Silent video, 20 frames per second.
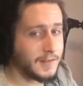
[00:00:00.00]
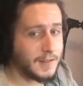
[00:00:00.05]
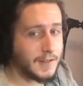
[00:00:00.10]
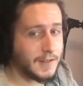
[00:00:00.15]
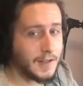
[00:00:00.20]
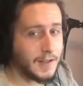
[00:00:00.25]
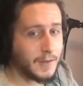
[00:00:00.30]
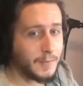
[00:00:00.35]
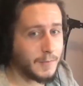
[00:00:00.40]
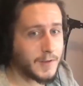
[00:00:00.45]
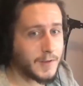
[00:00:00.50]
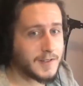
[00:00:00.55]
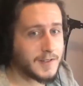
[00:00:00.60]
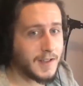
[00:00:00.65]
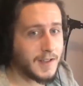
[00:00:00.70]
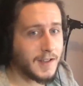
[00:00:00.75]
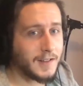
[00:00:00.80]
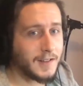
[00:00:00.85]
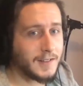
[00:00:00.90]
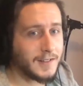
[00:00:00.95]
Elon was
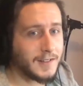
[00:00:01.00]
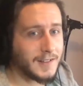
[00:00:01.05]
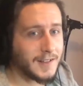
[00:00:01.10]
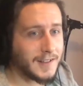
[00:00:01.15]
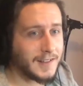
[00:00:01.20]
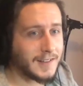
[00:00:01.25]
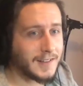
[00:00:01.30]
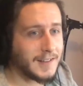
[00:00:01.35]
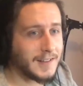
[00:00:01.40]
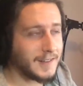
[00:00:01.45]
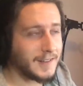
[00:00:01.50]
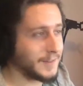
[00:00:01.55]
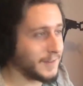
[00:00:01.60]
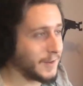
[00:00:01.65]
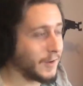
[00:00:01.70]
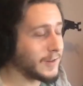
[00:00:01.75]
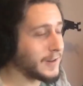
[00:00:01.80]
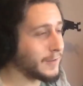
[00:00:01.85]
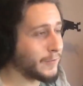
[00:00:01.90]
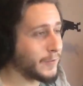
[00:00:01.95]
saying. Like
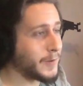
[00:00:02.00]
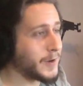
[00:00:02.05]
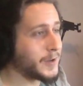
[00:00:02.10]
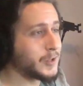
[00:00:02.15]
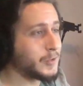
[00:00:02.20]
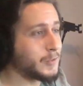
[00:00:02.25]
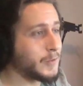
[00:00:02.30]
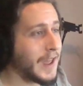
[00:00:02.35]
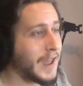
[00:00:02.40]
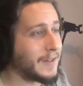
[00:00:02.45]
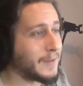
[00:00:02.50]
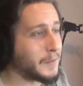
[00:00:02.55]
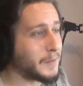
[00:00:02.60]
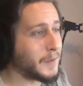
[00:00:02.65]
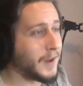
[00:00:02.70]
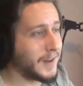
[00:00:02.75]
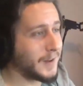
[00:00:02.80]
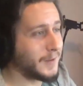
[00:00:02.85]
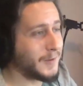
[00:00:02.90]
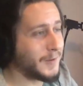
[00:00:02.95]
the only information we have
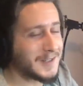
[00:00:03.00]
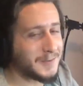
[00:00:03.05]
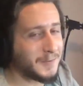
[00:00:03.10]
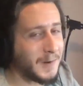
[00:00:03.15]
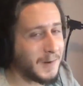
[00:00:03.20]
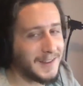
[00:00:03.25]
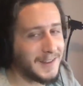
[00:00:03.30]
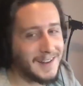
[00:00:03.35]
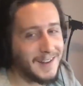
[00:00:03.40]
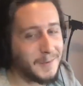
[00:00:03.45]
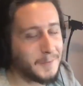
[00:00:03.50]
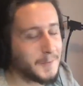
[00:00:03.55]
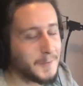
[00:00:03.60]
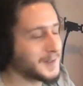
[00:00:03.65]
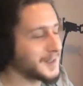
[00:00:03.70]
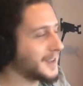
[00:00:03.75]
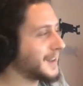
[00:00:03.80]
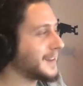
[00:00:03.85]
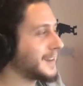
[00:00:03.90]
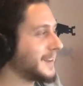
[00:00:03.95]
about it was what Elon
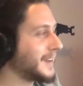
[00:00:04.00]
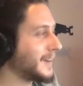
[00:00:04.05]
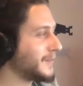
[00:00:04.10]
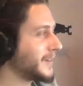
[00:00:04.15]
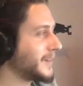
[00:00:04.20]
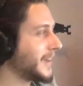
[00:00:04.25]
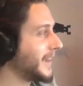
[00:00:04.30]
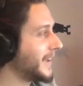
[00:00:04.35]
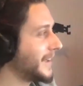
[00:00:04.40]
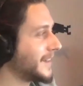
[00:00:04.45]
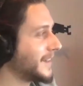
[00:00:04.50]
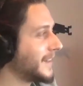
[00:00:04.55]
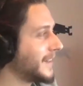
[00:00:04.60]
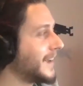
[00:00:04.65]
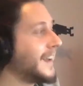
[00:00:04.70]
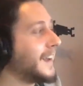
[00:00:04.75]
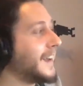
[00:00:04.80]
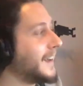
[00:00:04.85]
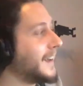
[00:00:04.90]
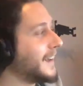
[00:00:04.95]
was saying at the unveiling, and
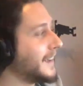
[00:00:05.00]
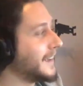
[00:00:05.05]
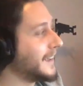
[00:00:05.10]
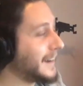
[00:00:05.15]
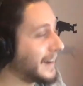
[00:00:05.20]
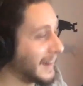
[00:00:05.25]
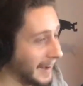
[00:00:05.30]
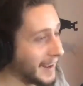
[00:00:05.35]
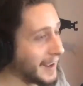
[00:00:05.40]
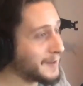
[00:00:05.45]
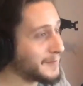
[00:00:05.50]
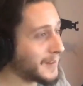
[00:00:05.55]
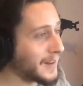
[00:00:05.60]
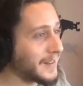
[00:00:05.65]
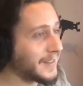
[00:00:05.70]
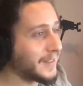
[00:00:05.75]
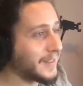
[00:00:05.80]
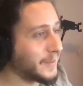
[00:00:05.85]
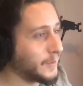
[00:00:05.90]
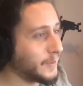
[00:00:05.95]
he claimed
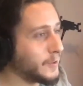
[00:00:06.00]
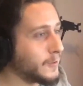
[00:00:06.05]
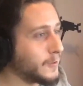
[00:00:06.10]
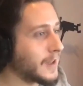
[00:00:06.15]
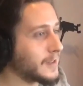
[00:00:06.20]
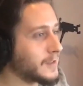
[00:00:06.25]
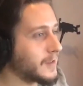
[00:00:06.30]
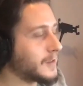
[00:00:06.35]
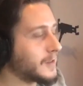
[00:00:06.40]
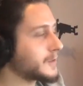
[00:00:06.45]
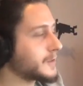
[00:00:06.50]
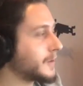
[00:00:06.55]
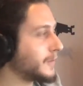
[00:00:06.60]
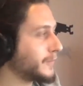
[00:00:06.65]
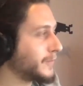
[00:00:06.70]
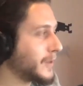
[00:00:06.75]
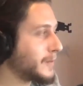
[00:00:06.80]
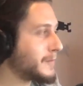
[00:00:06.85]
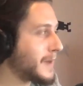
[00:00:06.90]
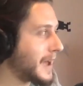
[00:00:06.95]
that two adults
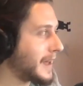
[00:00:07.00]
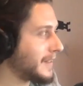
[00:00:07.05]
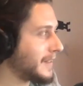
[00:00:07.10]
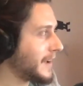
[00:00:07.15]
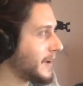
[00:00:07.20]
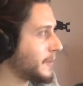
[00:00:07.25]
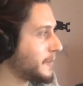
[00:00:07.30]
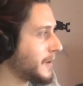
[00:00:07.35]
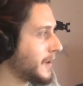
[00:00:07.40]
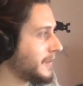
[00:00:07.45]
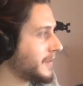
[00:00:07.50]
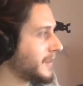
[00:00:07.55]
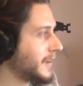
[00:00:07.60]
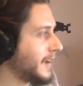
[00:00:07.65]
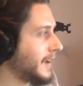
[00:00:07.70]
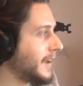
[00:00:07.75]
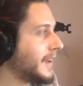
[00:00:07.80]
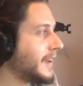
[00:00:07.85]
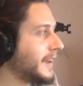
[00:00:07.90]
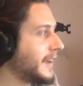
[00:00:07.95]
could fit that there, but
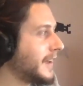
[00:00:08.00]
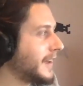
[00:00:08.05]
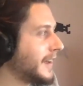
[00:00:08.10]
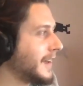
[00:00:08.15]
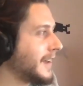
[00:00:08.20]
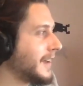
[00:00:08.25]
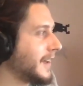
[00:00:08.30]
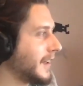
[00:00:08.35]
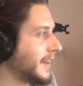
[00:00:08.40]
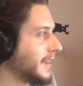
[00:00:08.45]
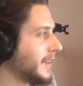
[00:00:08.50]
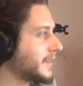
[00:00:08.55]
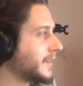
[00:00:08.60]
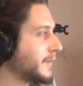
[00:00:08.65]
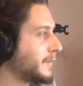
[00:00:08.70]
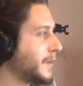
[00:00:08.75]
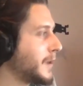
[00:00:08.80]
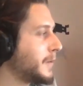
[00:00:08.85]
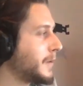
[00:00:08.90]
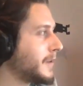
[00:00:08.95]
a
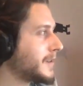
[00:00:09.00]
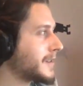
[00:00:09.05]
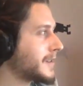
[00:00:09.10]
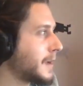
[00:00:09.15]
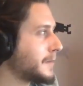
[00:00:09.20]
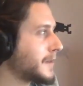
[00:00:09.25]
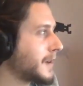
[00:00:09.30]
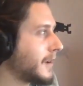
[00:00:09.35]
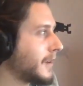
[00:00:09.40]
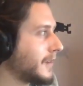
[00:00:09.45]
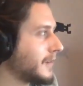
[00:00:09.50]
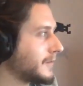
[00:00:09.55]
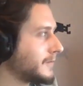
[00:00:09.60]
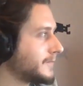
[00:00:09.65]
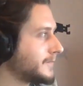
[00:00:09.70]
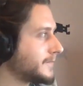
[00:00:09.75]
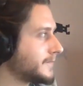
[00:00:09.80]
lot of people are skeptical.